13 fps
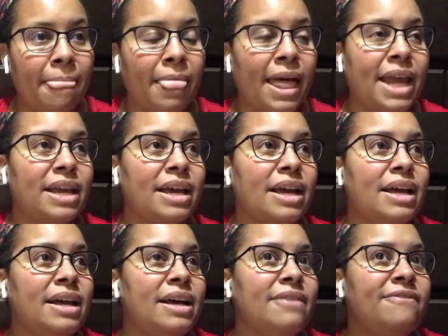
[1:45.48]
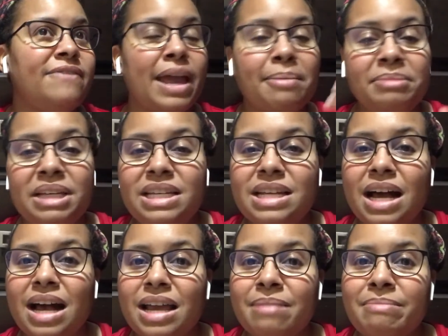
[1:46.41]
like family
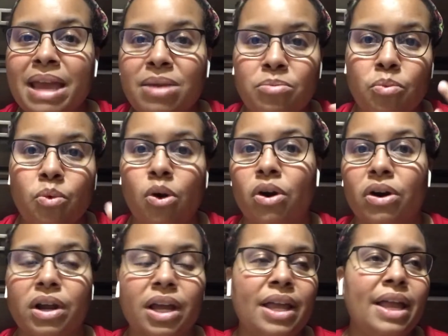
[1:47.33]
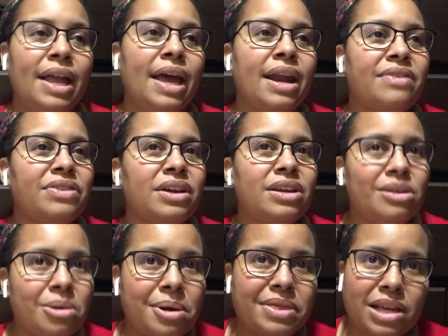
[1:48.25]
time and work? And I thought,
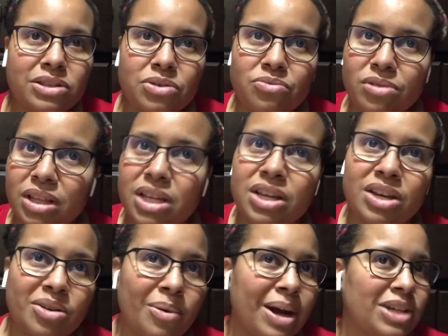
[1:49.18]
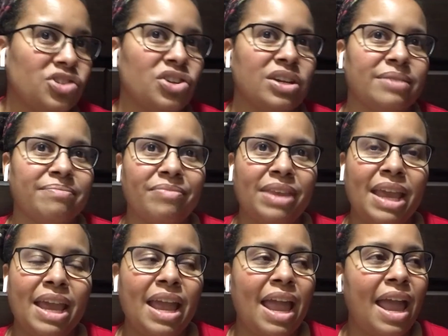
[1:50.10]
you know what, that's a really good question.
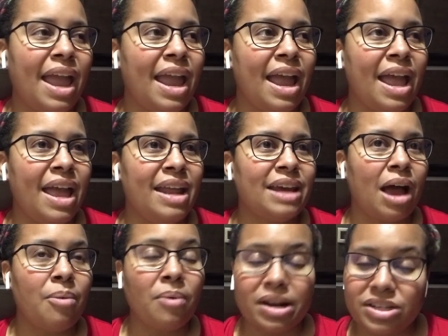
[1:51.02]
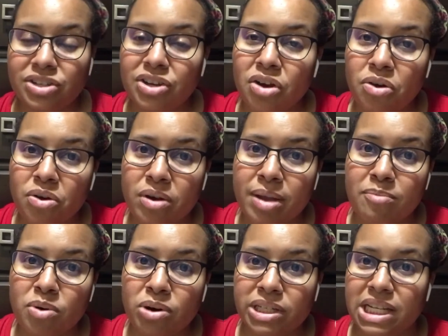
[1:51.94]
And I wanted to go in
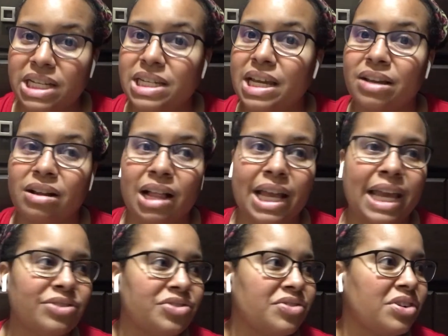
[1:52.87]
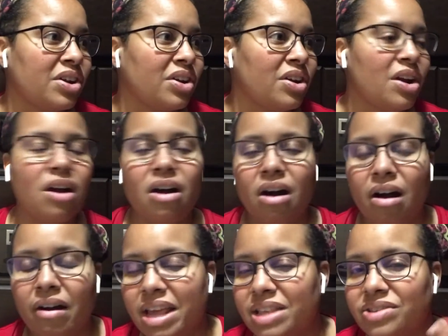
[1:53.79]
more detail. I answered her
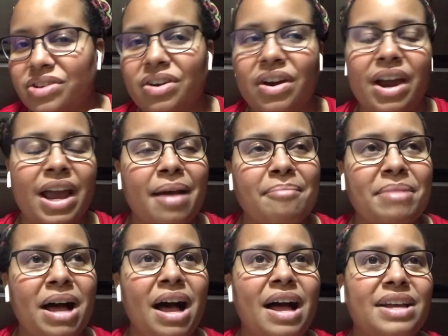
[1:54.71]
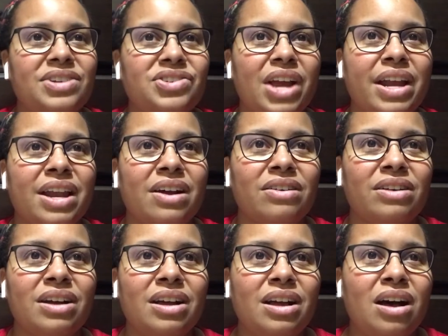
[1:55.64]
on Instagram, shout out
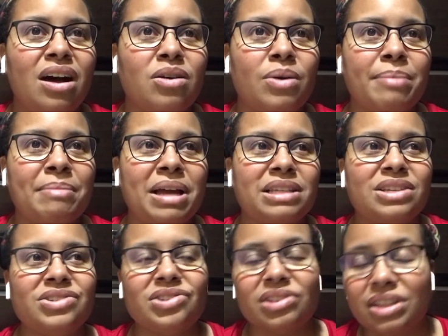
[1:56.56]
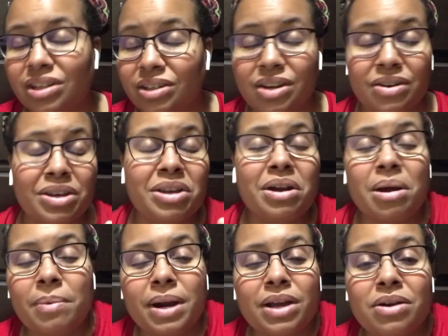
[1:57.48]
a quick message and let her know,
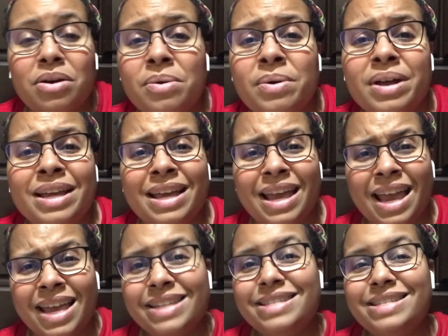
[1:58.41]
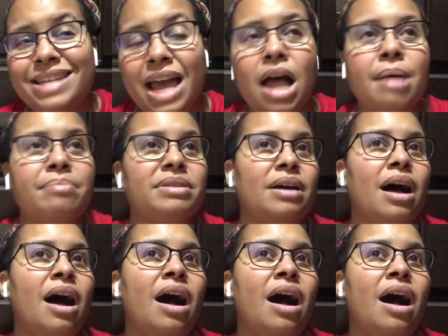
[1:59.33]
I want to go in depth